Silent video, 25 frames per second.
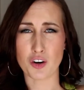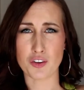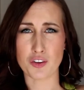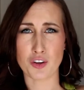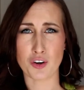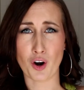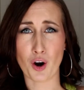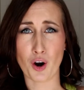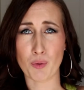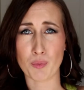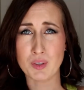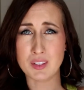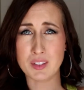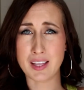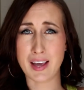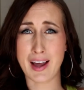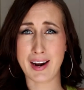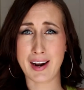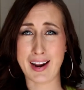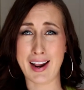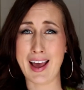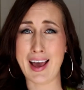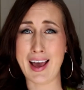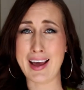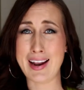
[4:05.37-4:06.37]
are they're not really
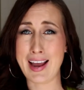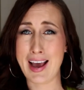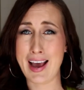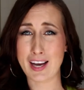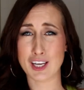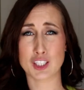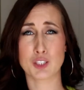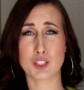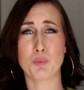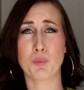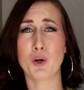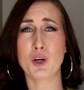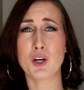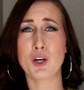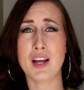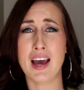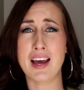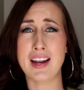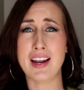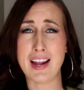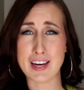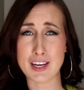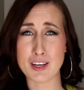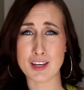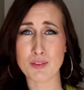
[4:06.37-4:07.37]
an expert
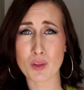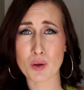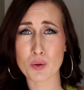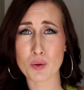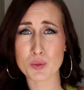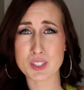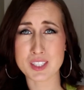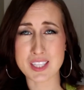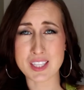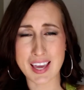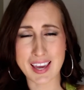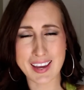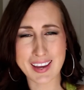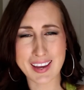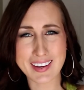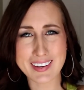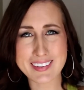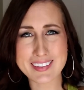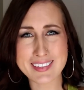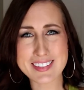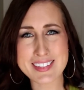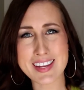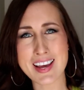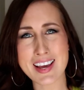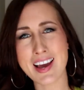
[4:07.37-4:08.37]
at any of those
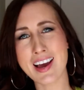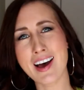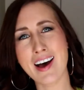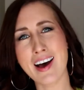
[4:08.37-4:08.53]
things.